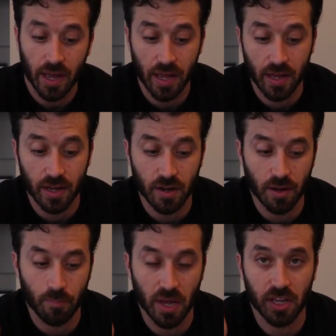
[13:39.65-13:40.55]

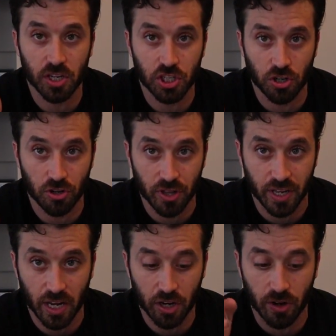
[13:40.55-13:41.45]
and making sure the
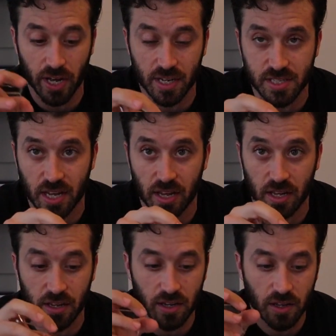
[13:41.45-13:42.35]
gecko has
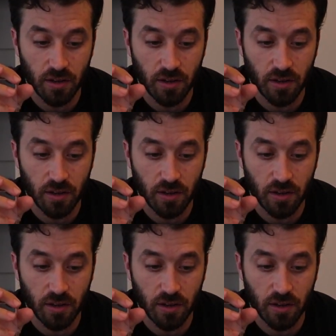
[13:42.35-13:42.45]
a